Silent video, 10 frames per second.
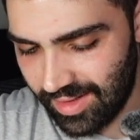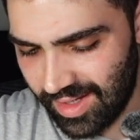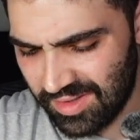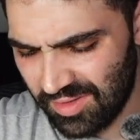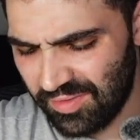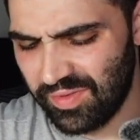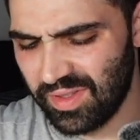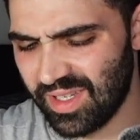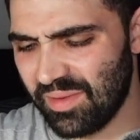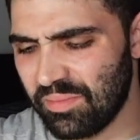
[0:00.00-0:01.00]
I do feel
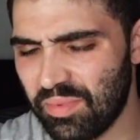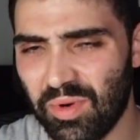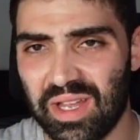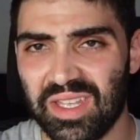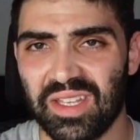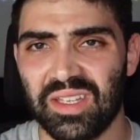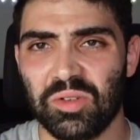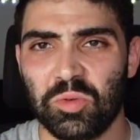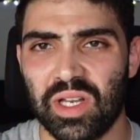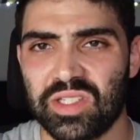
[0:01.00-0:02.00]
like I'm breaking it when I